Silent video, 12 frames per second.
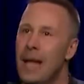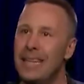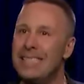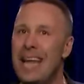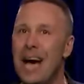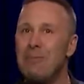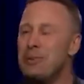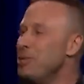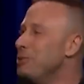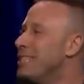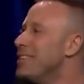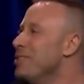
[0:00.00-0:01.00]
that's not
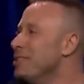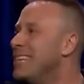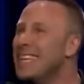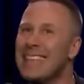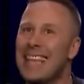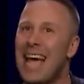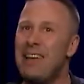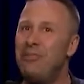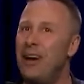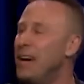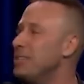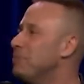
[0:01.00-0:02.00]
what you said. You said
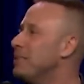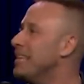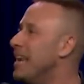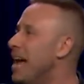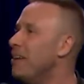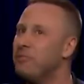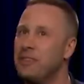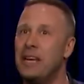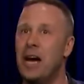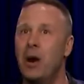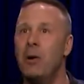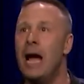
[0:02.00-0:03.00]
life house with an F,
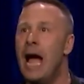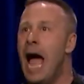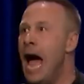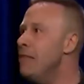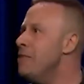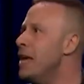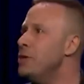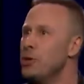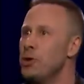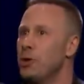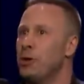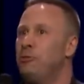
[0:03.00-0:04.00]
you know? And
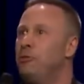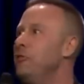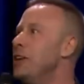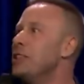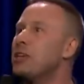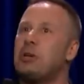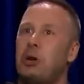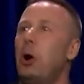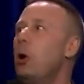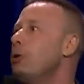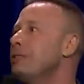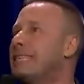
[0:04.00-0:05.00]
then you could feel a
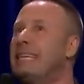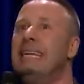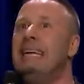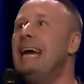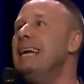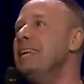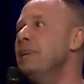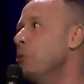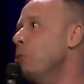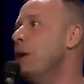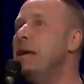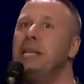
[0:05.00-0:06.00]
cold
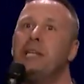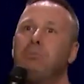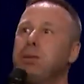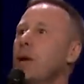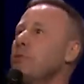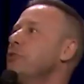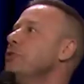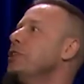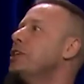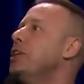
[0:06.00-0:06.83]
Canadian wind blow through the